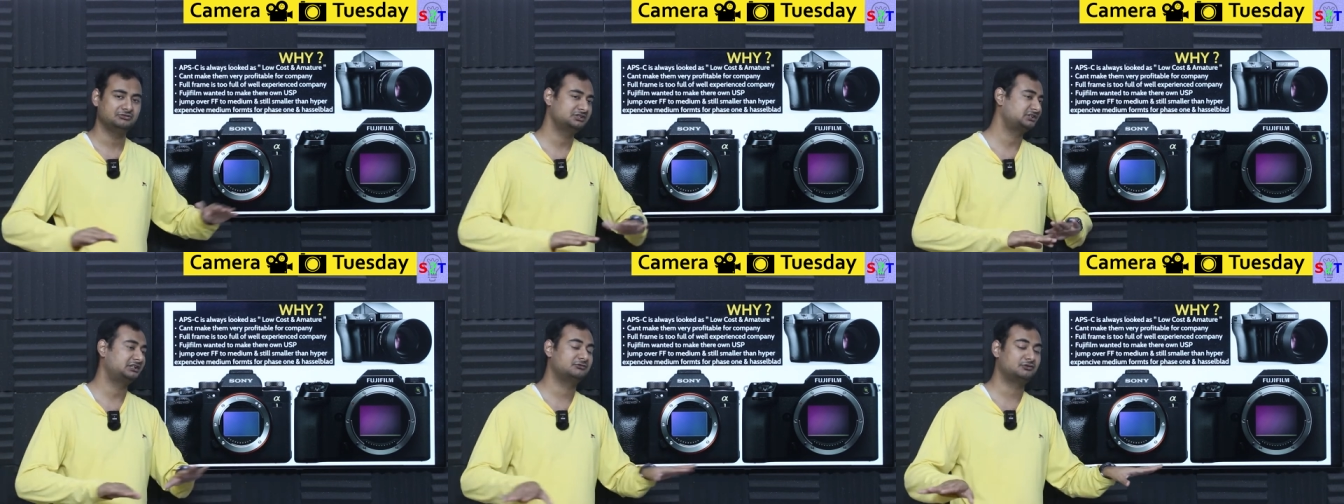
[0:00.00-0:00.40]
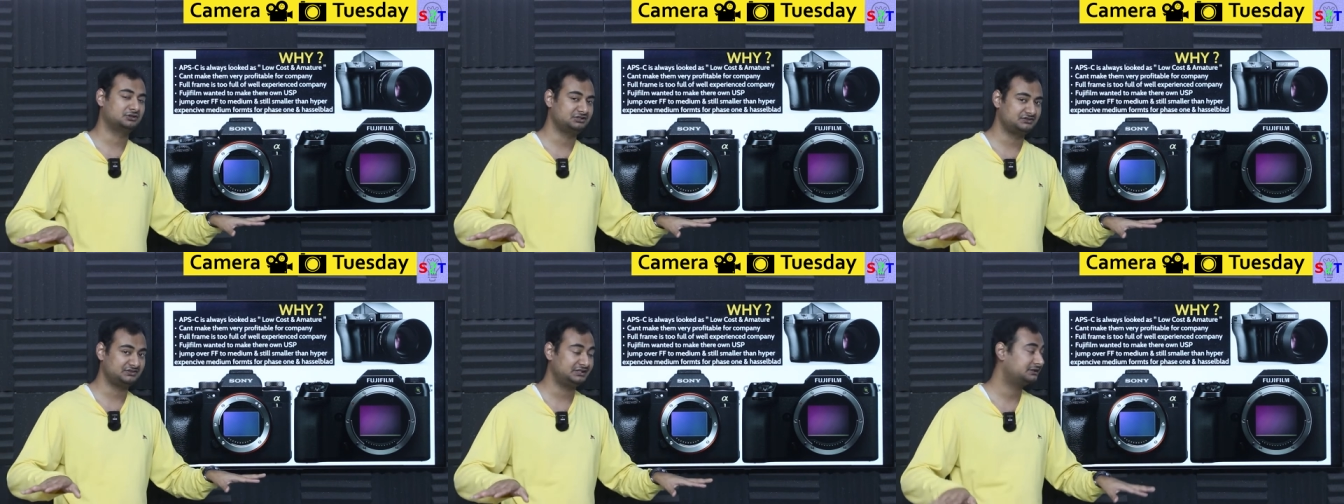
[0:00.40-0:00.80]
we're set for
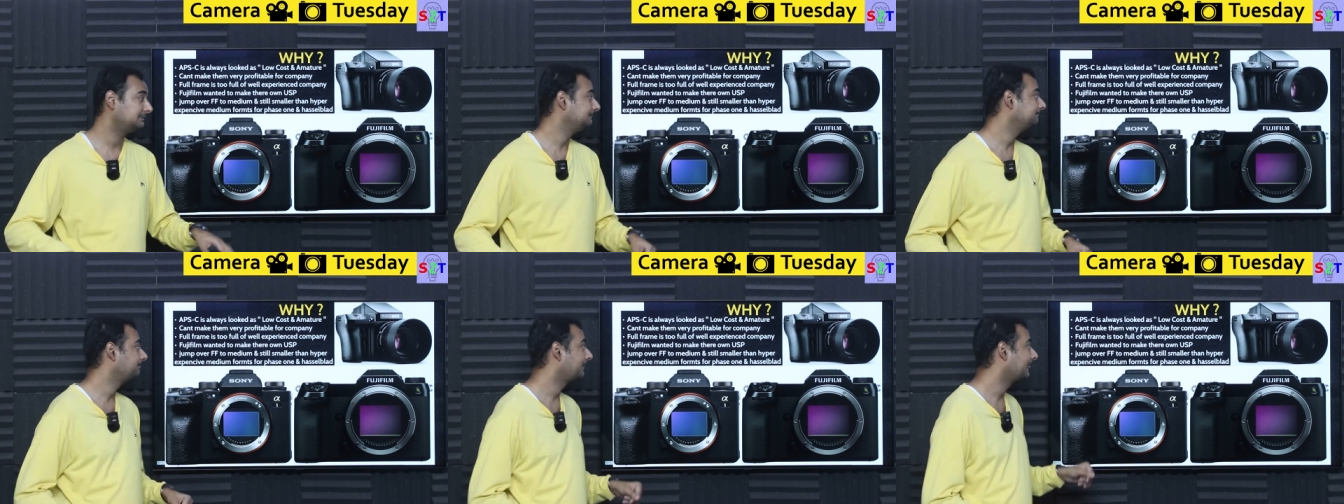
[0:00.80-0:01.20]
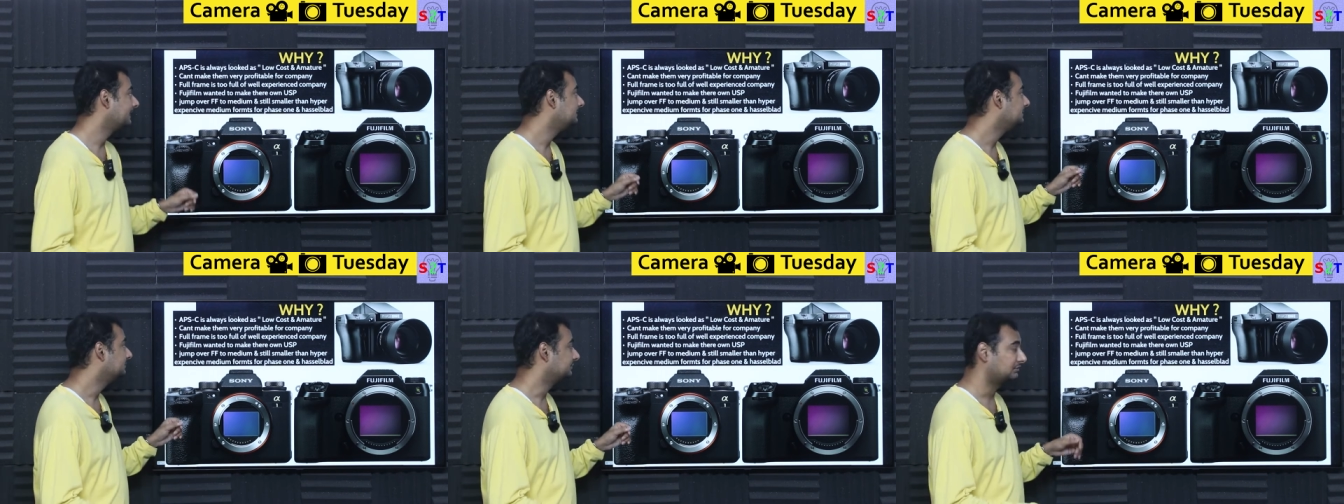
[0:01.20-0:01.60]
this year
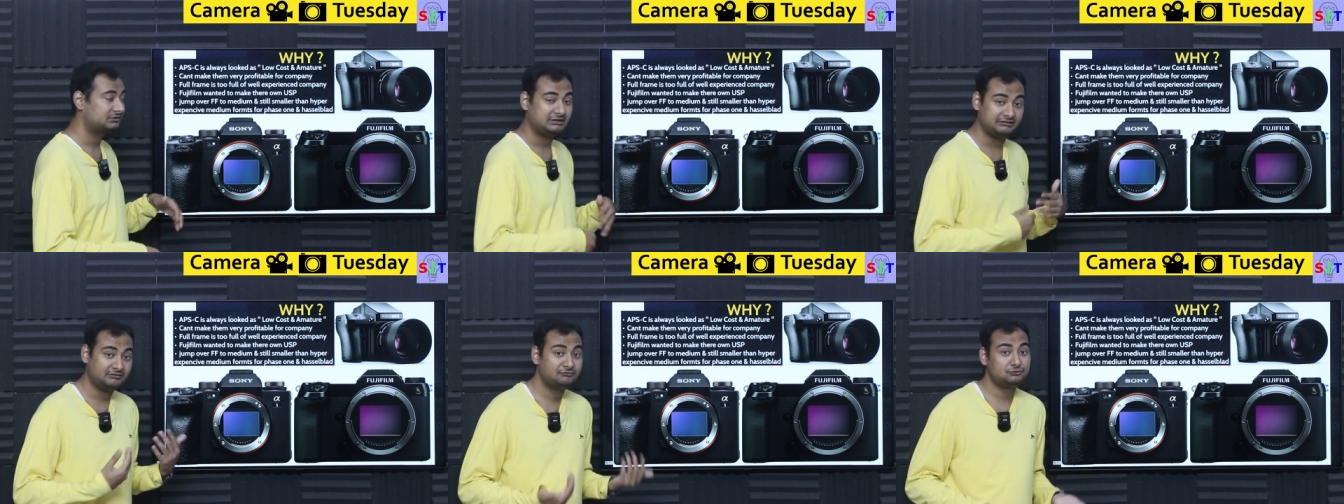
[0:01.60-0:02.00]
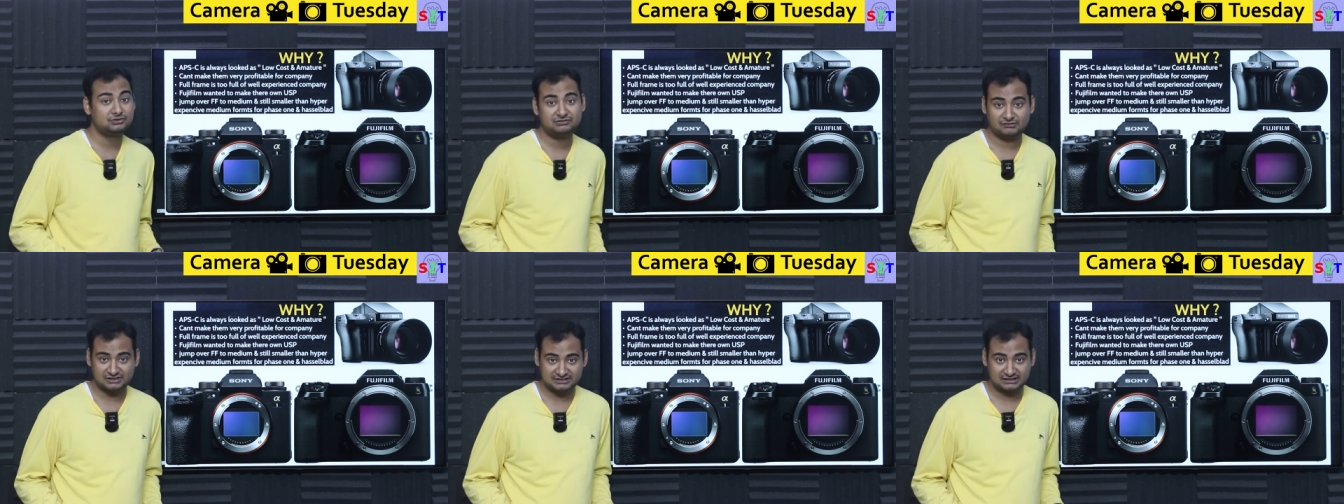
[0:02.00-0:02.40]
so even
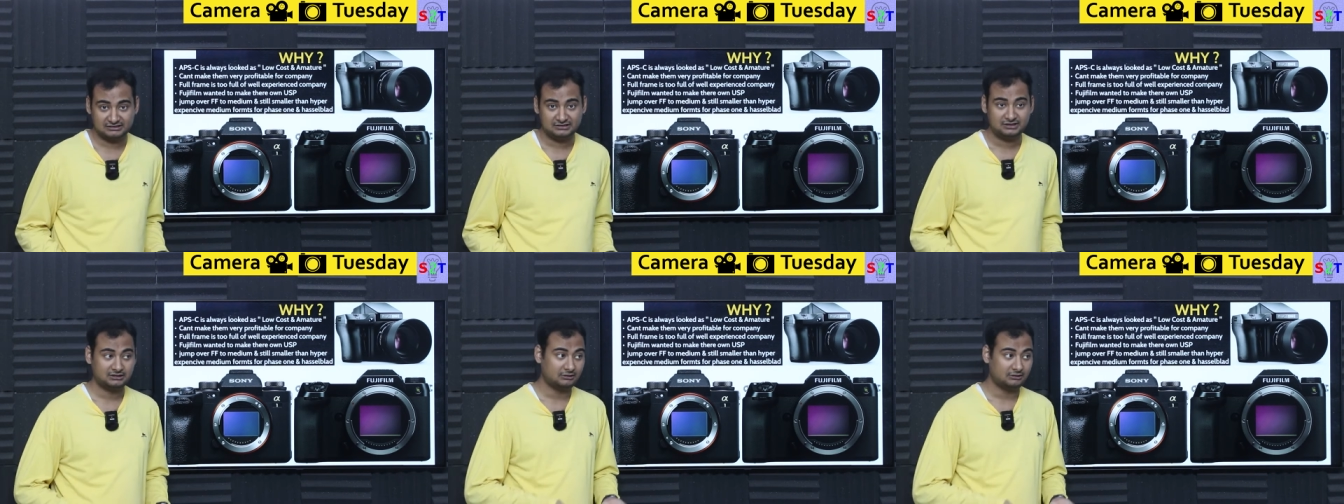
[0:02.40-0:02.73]
Fuji wants that.